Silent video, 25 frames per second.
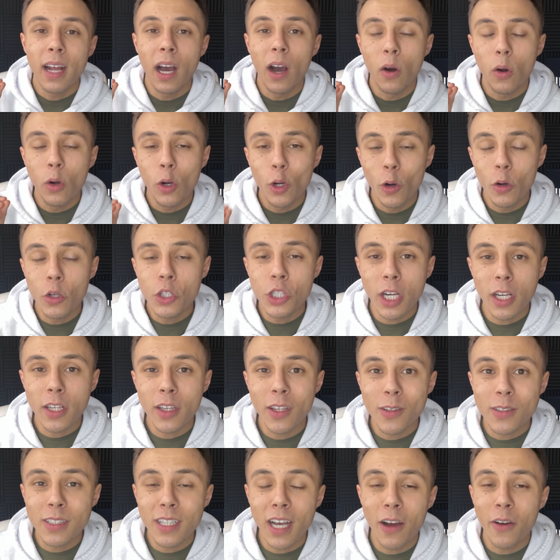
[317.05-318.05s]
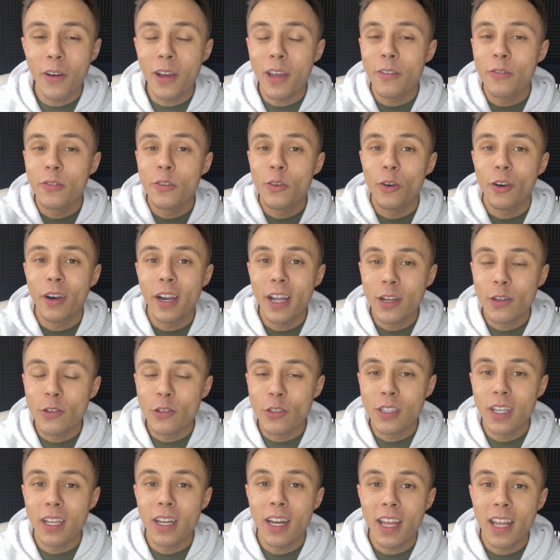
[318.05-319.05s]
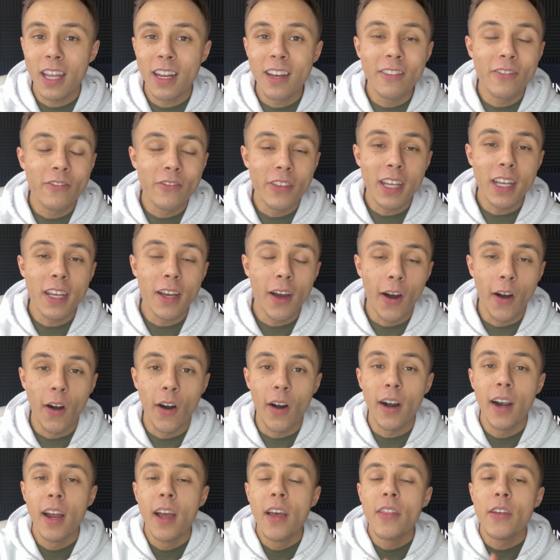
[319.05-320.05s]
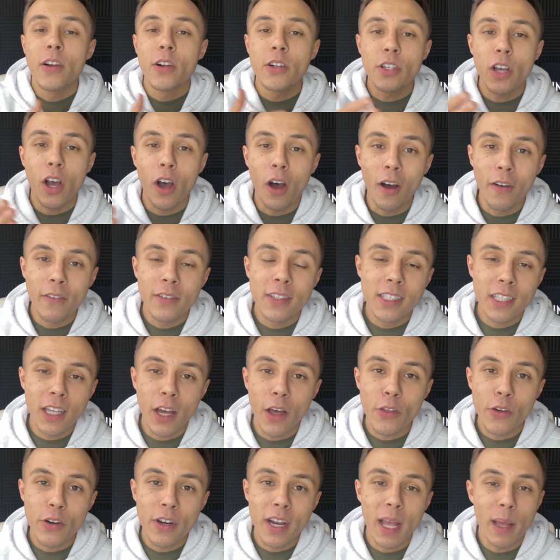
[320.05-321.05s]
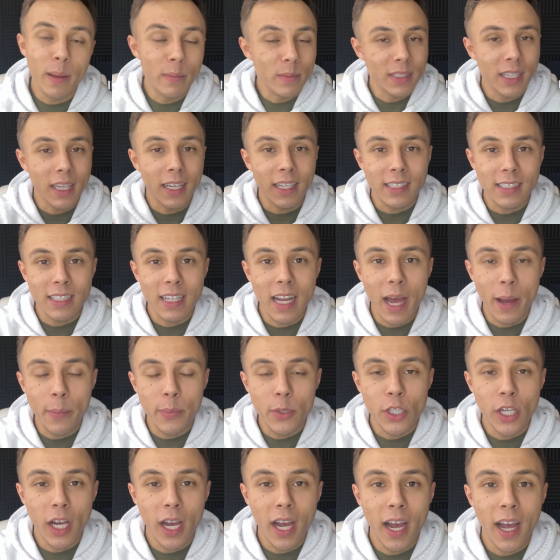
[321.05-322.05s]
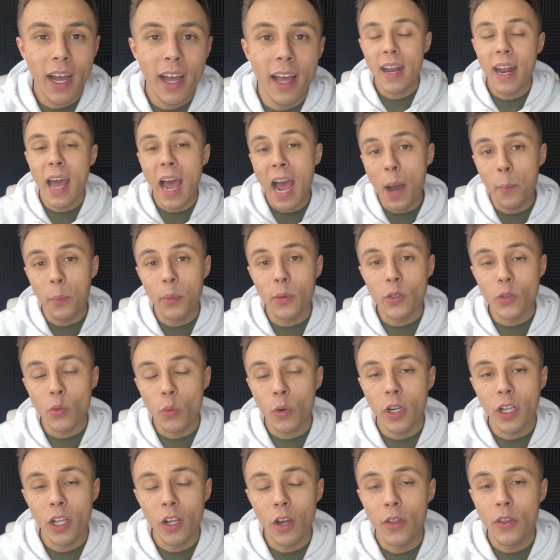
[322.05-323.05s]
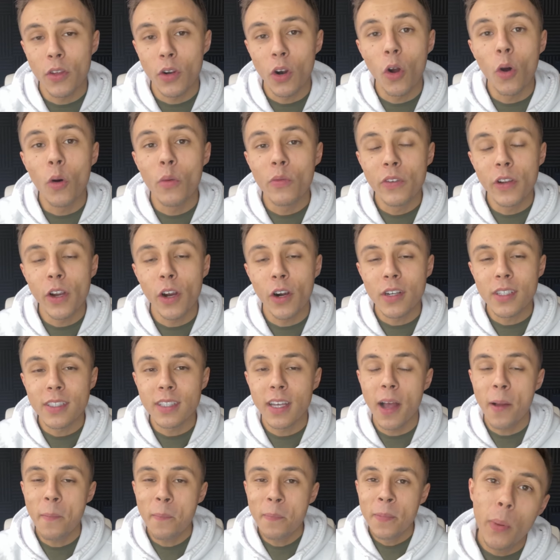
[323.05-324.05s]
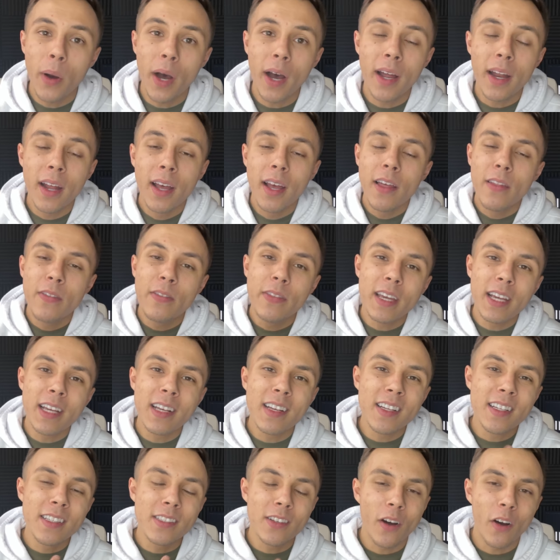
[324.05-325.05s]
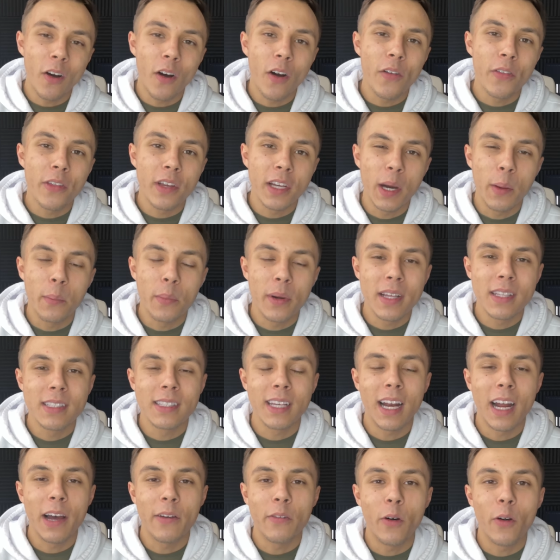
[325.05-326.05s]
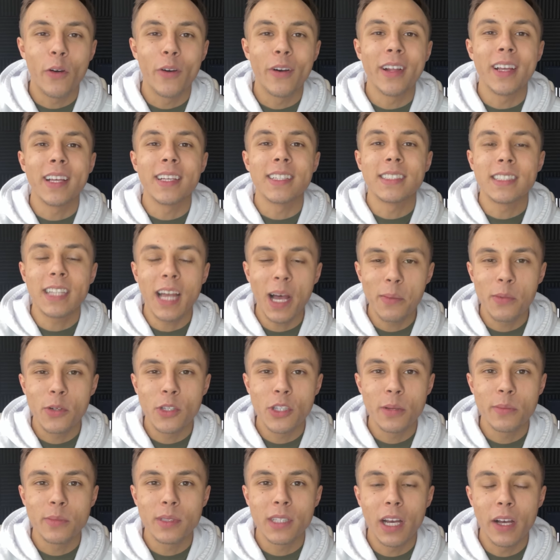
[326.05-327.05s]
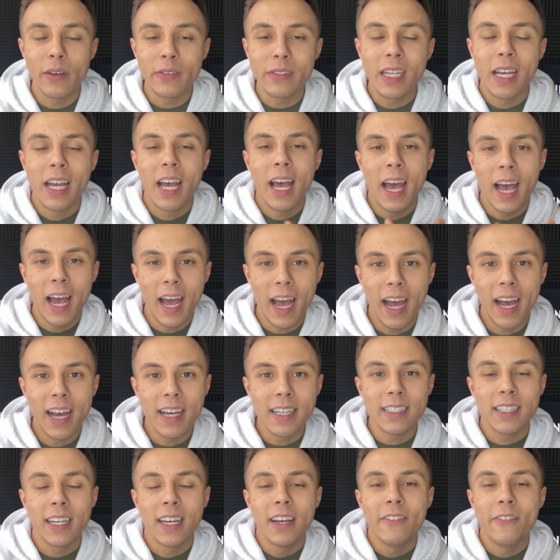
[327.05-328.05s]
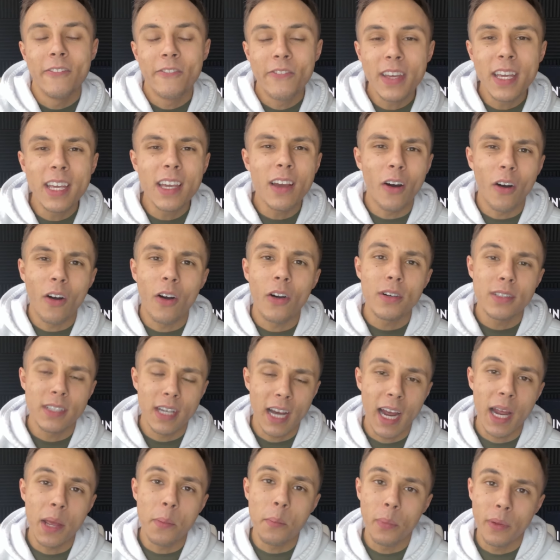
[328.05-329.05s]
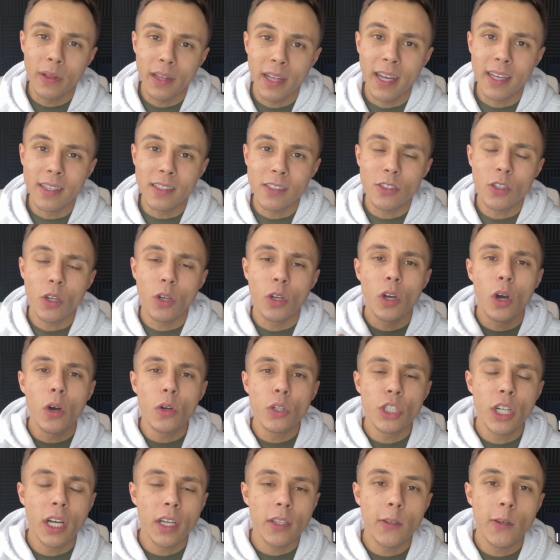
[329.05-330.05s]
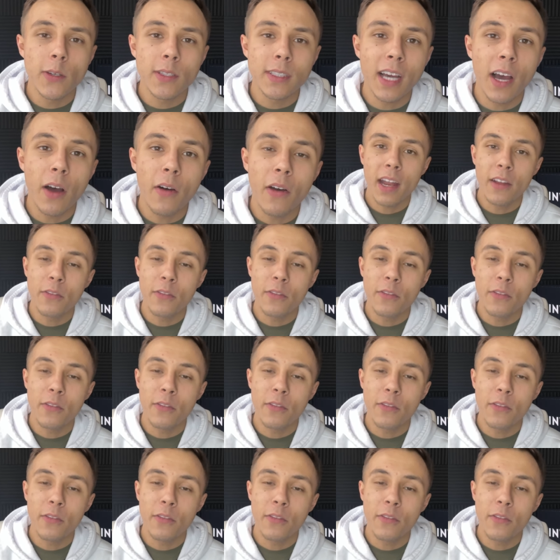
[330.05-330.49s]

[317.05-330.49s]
Now, go check those out if you're interested in V R. There's obviously other names like Snapchat, and Apple's working on their own V R set, but these are the companies that have already established themselves as V R type plays. So go check those out.